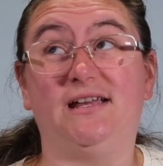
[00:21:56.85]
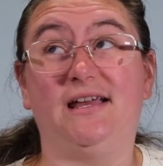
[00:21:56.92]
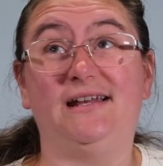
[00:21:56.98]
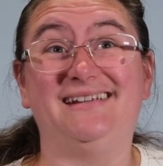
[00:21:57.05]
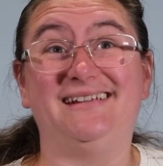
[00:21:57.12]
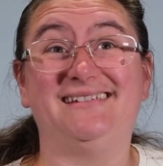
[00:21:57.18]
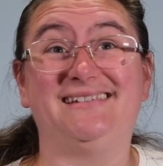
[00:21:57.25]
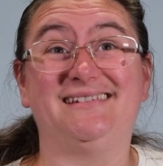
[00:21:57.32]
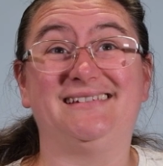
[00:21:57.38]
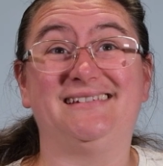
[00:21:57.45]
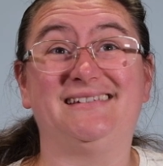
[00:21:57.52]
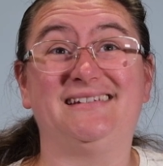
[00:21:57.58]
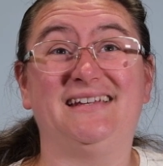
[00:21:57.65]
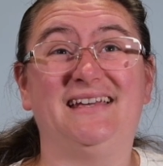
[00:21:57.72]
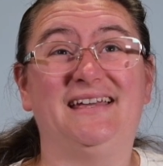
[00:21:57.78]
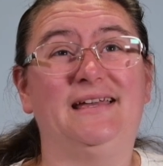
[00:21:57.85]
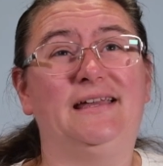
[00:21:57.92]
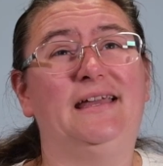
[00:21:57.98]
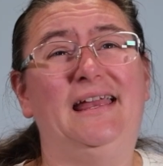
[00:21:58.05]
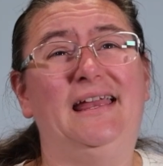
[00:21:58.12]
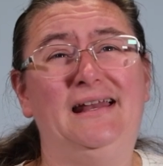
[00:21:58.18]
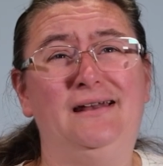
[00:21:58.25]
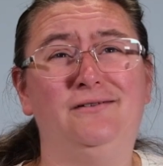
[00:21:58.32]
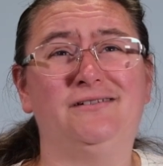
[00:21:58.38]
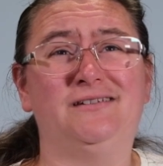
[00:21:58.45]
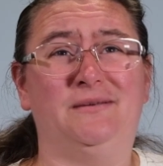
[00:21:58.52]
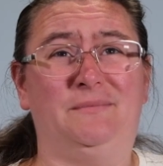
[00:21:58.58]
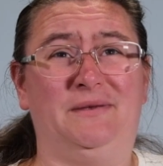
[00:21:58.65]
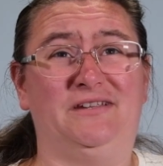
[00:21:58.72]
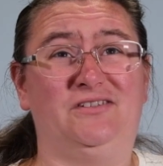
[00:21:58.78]
and it looks
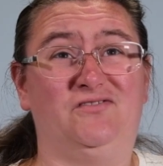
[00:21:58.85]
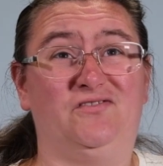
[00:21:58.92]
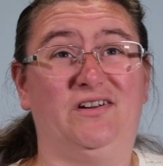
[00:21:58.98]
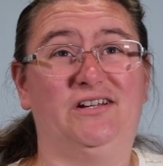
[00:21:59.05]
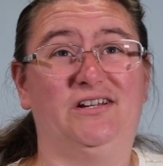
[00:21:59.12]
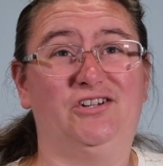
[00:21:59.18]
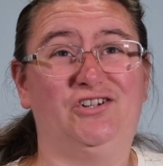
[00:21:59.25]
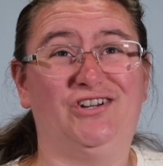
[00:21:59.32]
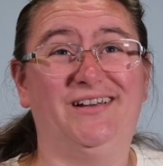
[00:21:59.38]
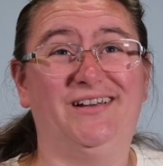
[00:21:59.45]
a bit strange.